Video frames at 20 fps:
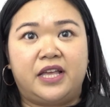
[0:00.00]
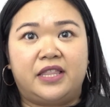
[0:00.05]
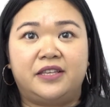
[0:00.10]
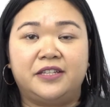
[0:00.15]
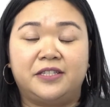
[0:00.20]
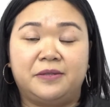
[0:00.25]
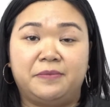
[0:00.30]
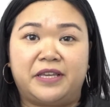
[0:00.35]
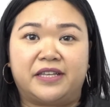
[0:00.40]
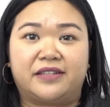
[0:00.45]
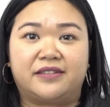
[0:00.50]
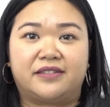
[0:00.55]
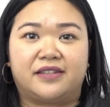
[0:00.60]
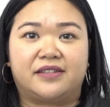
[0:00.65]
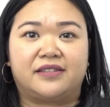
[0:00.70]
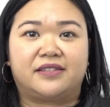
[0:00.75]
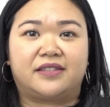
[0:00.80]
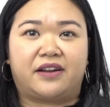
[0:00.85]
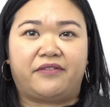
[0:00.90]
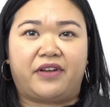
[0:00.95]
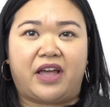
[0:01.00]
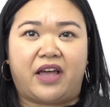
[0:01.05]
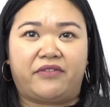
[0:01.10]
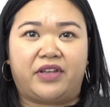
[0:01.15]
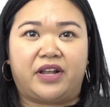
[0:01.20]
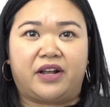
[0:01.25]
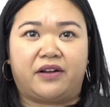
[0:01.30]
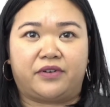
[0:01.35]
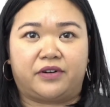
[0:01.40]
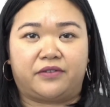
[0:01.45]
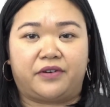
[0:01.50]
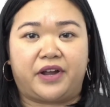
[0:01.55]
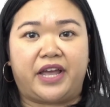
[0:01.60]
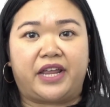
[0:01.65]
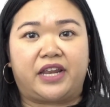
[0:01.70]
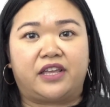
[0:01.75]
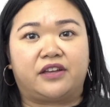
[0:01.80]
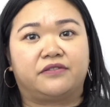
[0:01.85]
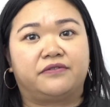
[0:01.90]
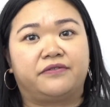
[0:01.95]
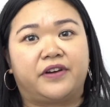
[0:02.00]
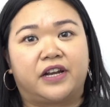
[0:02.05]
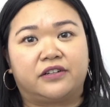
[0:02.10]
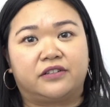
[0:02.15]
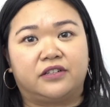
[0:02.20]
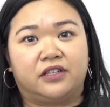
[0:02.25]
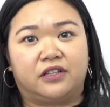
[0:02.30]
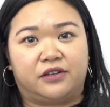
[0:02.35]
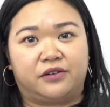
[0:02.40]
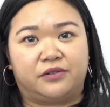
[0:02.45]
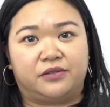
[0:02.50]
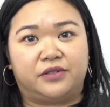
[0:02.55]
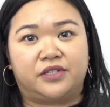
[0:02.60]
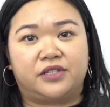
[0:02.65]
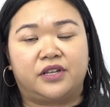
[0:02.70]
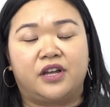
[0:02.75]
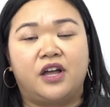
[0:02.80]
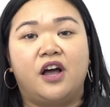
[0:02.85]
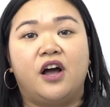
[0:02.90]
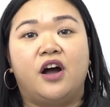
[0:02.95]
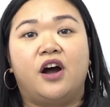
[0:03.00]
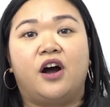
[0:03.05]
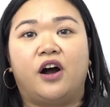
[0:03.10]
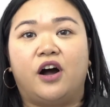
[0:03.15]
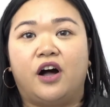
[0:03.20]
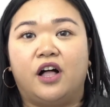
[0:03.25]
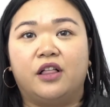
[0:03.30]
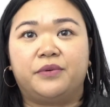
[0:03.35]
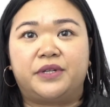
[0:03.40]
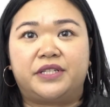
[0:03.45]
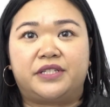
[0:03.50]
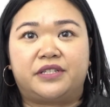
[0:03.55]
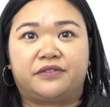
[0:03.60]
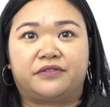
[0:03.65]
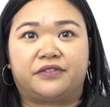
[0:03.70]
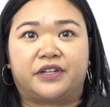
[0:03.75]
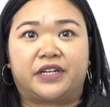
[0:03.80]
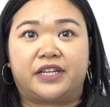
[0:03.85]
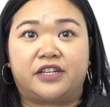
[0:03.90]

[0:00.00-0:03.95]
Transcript: This means instead of having a variety of federal loans, all with different